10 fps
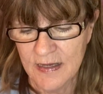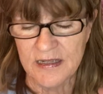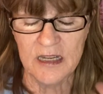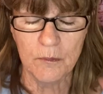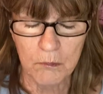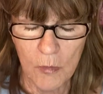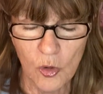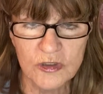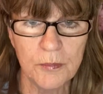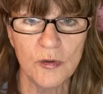need
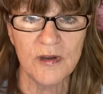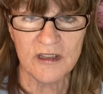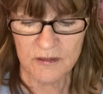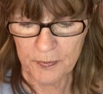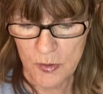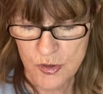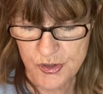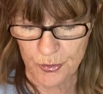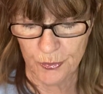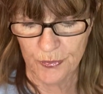multiple
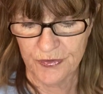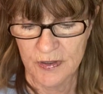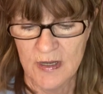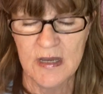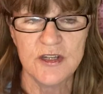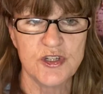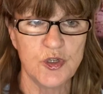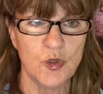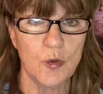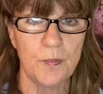exposures
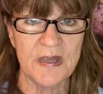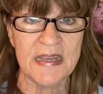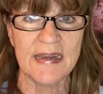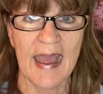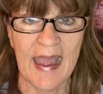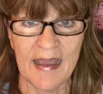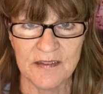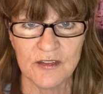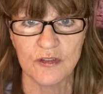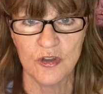to being
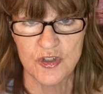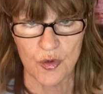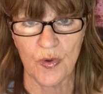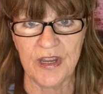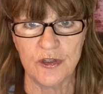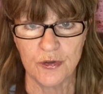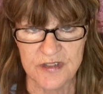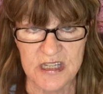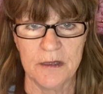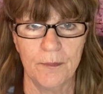asked to join your
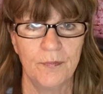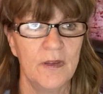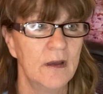team.